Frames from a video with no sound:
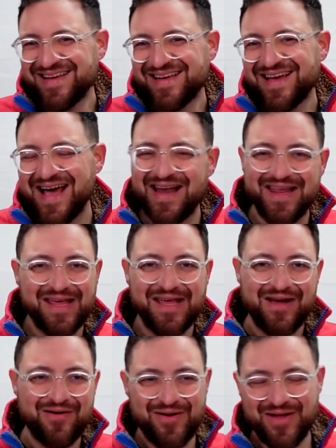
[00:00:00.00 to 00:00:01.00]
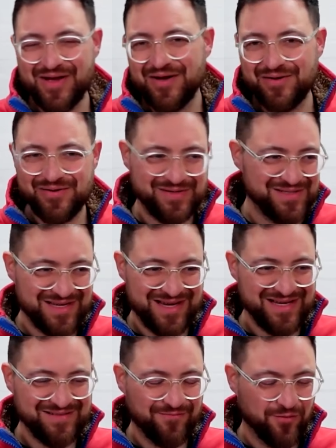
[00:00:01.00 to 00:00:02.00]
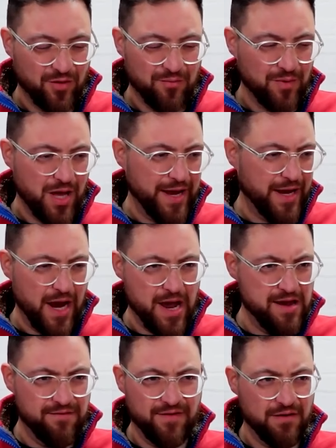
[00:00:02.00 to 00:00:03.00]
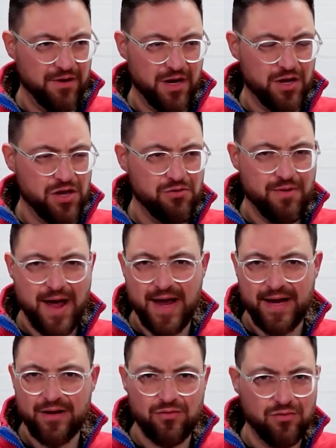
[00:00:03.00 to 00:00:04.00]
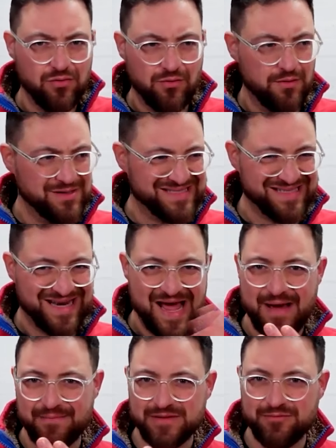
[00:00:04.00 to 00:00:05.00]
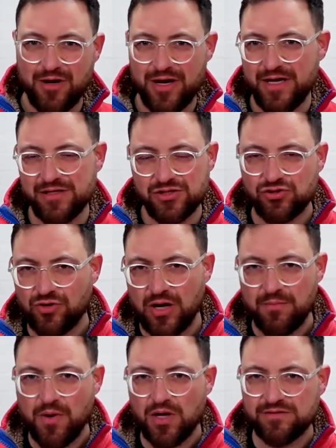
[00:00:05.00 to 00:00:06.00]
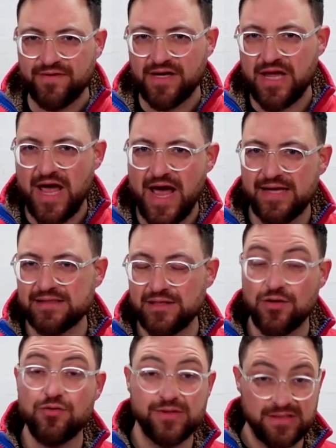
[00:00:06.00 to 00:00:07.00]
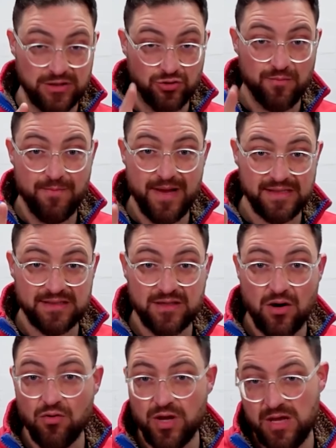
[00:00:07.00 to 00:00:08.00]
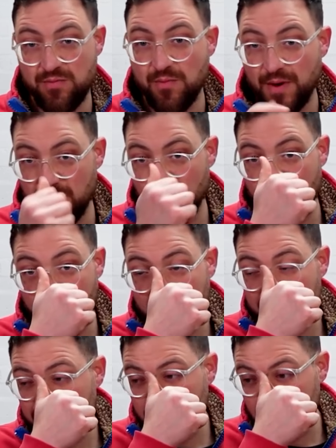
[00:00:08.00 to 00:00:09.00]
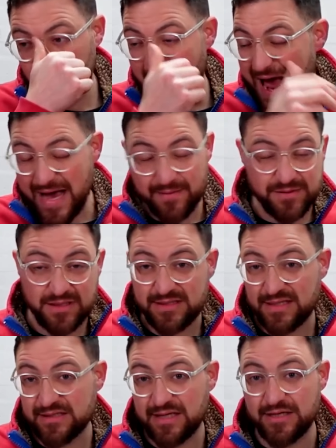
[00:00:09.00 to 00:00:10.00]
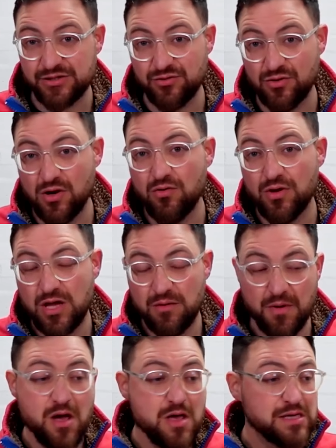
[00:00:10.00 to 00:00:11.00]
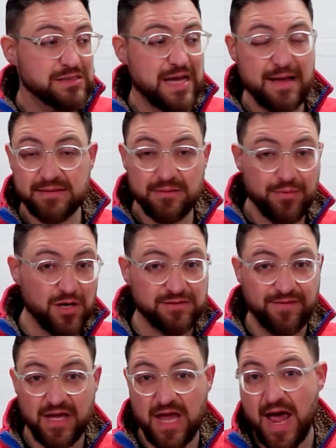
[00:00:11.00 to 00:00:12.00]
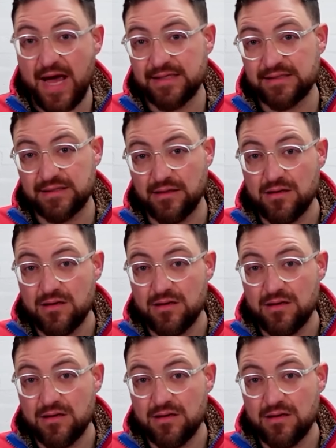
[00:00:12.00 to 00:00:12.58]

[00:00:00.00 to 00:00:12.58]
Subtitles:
Alli only goes and from like a very acute angle slams one in straight past Vicky Hansen, who is a tremendous goalkeeper, by the way. Absolutely sensational goalkeeper. Slams it past Vicky Hansen